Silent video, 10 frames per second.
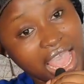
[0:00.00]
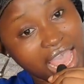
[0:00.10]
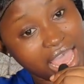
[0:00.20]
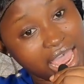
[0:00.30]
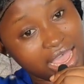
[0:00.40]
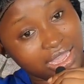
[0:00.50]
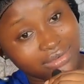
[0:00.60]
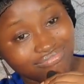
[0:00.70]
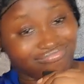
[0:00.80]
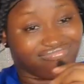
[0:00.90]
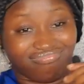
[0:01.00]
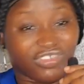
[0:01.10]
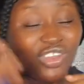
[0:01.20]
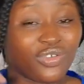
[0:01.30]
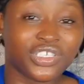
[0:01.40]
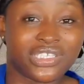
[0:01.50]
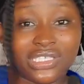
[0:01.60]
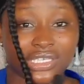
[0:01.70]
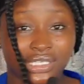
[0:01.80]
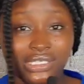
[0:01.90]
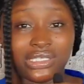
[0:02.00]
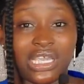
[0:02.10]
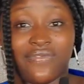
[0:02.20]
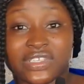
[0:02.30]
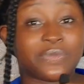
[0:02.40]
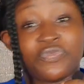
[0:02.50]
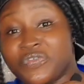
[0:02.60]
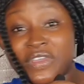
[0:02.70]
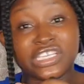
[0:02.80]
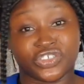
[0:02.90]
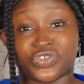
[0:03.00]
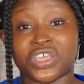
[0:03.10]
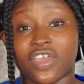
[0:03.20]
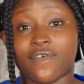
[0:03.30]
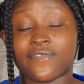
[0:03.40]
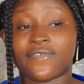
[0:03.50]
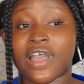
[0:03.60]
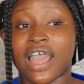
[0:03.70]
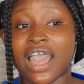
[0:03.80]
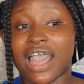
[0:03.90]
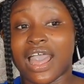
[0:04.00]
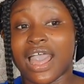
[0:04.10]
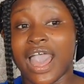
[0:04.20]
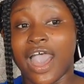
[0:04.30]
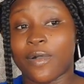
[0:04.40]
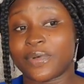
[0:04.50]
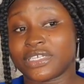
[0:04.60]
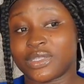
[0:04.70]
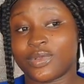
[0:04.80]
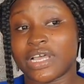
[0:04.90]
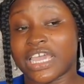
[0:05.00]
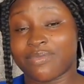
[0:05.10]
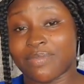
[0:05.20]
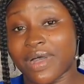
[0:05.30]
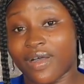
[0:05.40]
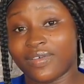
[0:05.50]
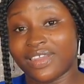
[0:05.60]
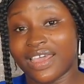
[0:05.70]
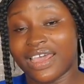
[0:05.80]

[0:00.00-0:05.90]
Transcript: And, just to give us a brief history of how Barcelona came about